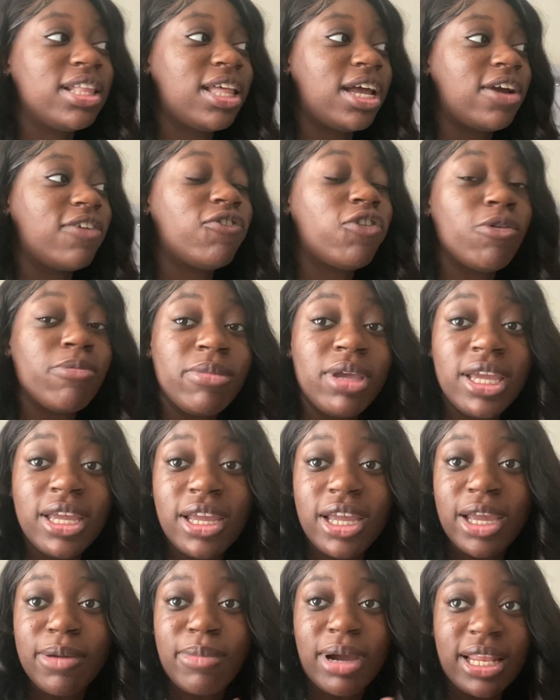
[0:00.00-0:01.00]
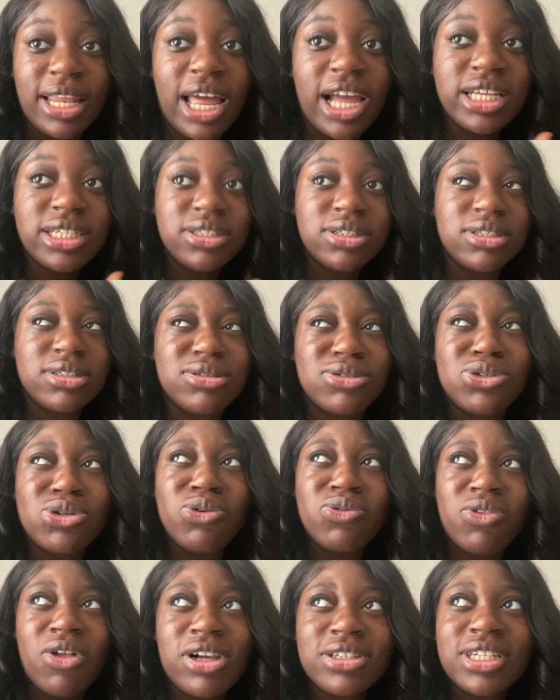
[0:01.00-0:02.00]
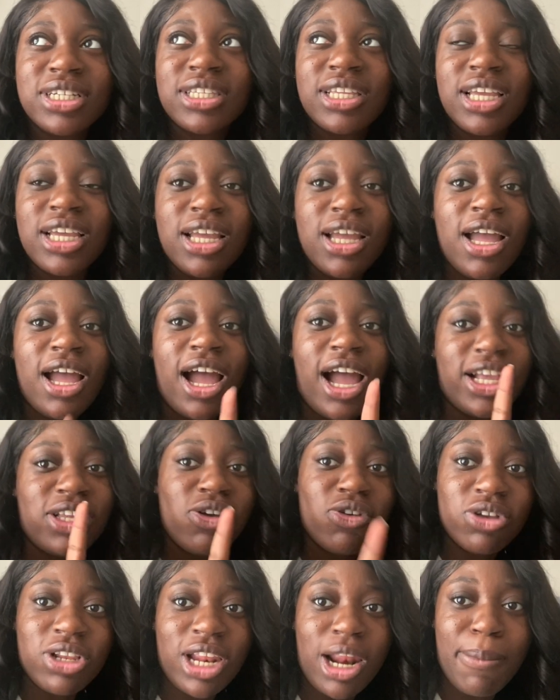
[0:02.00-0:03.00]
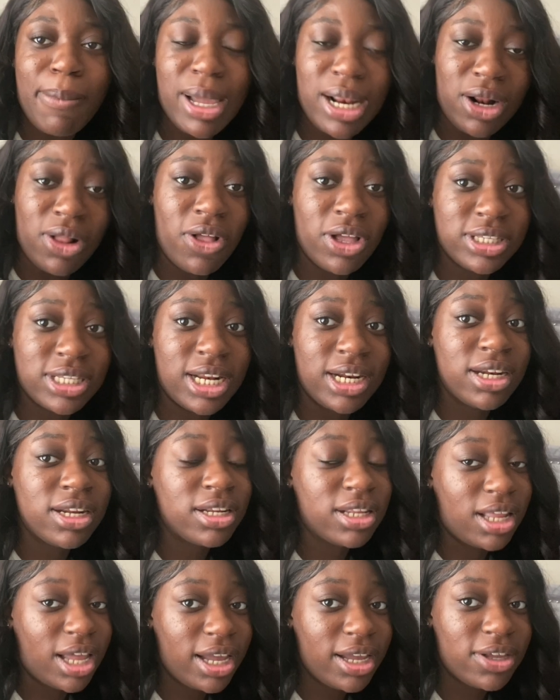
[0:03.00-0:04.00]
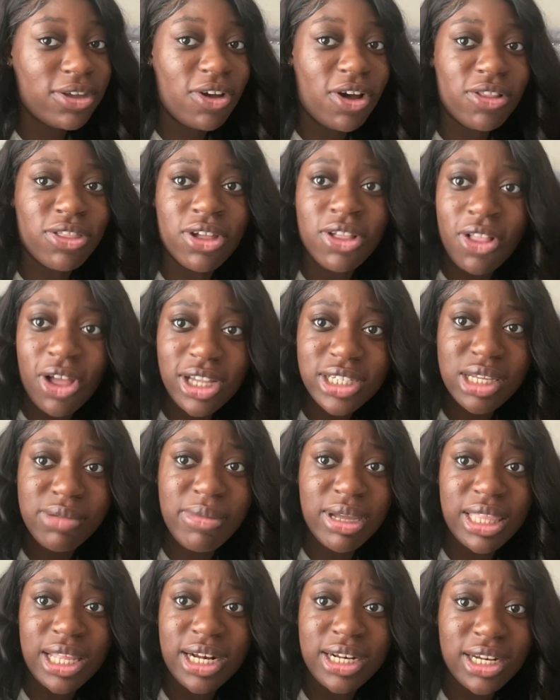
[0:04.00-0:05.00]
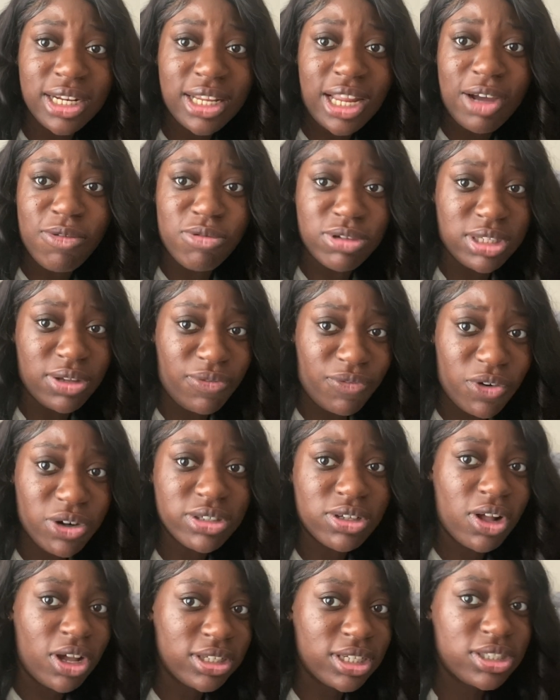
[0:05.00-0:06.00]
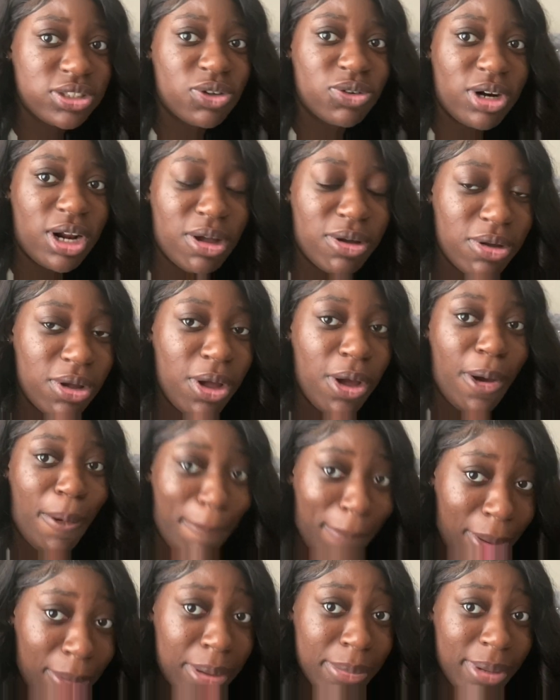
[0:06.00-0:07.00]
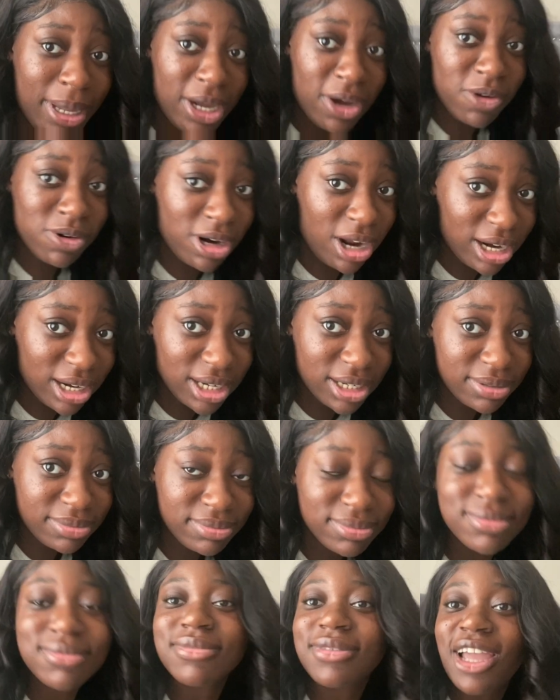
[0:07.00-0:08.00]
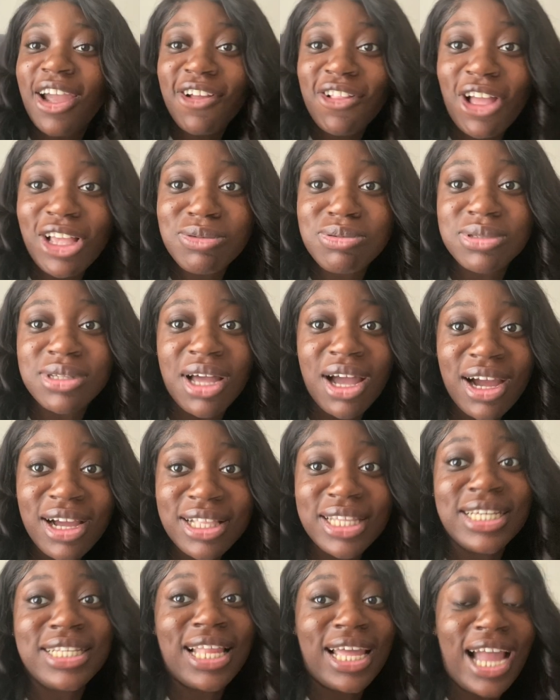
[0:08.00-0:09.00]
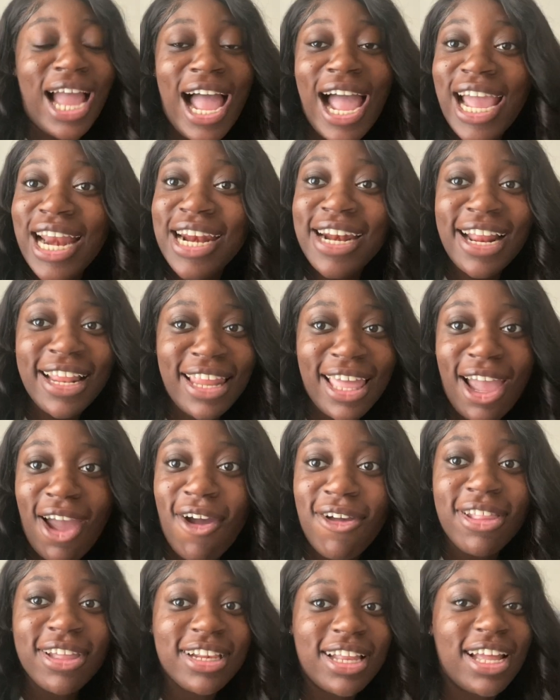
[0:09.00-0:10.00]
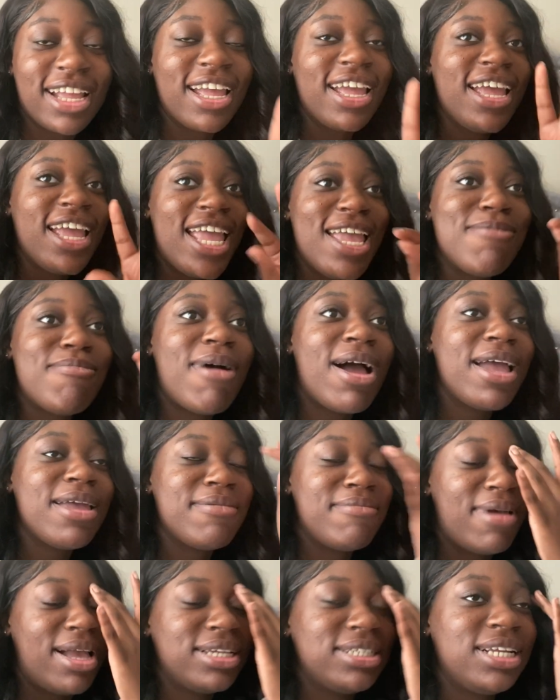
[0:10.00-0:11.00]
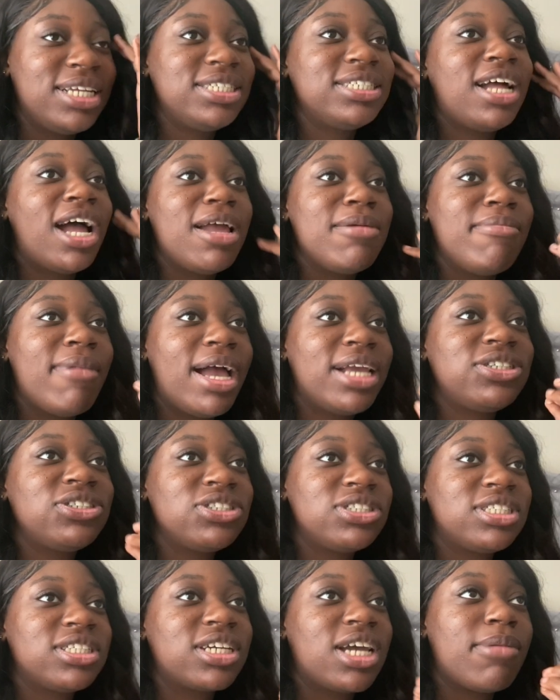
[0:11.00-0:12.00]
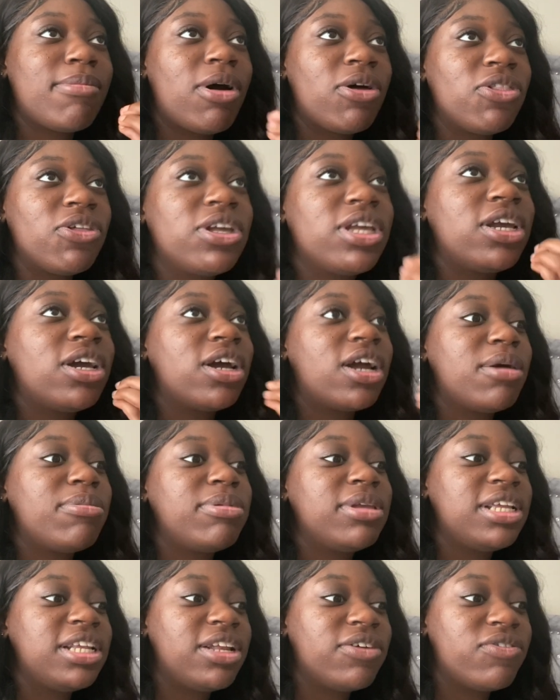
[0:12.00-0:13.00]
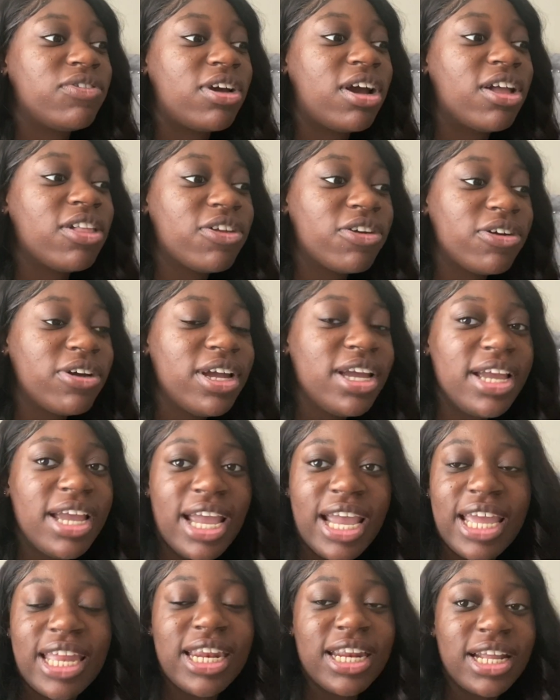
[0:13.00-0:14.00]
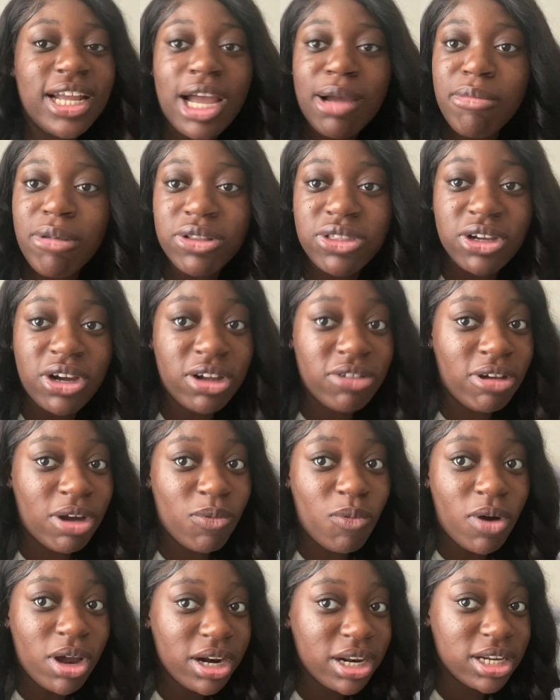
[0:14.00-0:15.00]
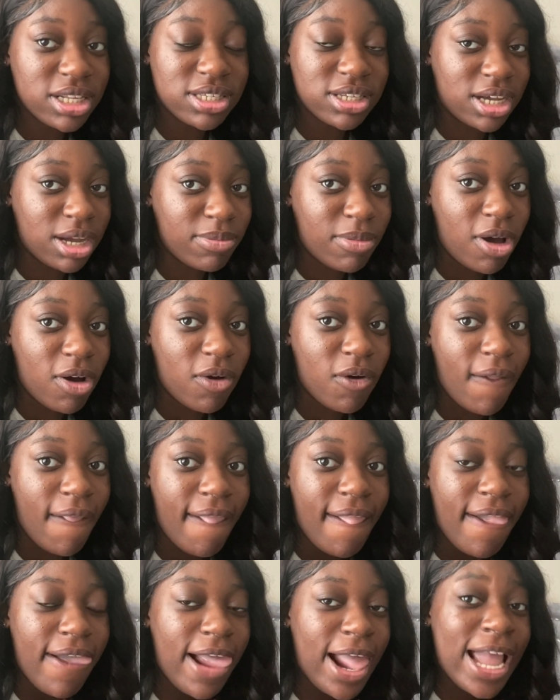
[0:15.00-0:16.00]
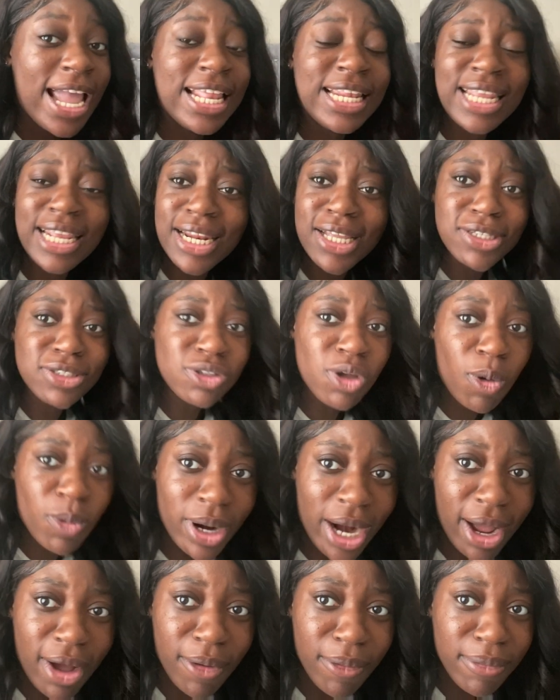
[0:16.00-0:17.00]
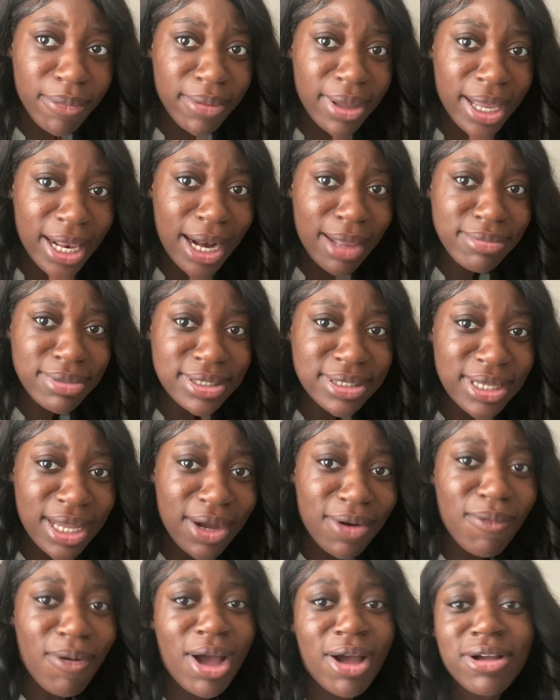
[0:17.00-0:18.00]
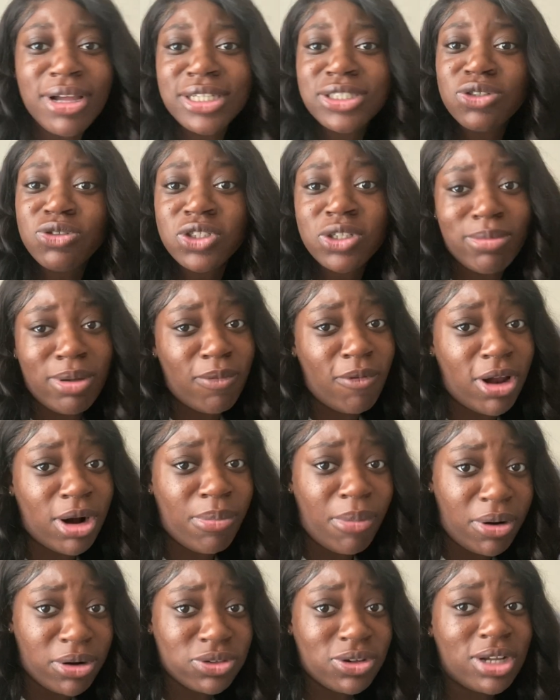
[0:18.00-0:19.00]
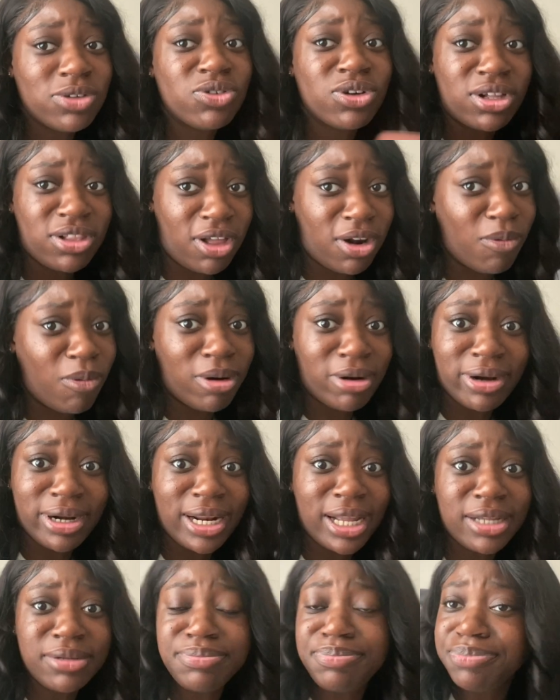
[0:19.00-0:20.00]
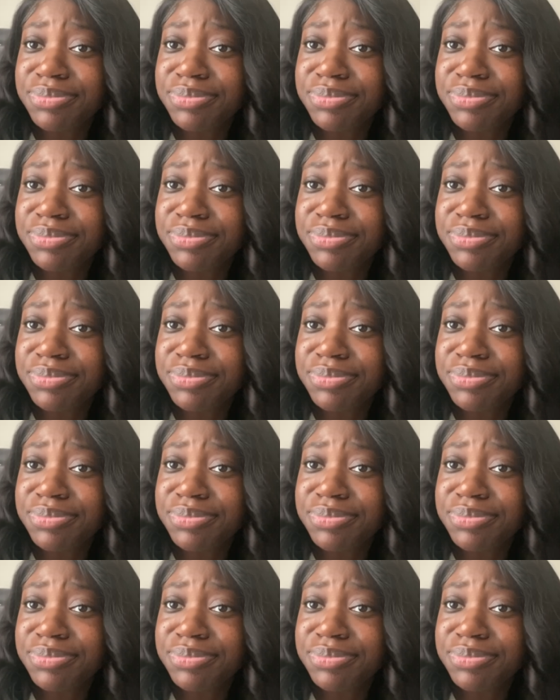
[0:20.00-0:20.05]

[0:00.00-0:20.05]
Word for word: Like for me, in my last 2 vlogs, I think I told you that I made a gloss that I didn't like. Y'all, the gloss I made that I didn't like was the first gloss that sold out. Boba Mangonada, that gloss was ugly. Like I did not like how it looked. Like in my imagination, I imagined it to come out looking a completely different color, and it didn't come out the color I wanted it to come out. And then it sold out, and I'm just like, wow. Excuse my water bottle, so I drink a lot of water at night.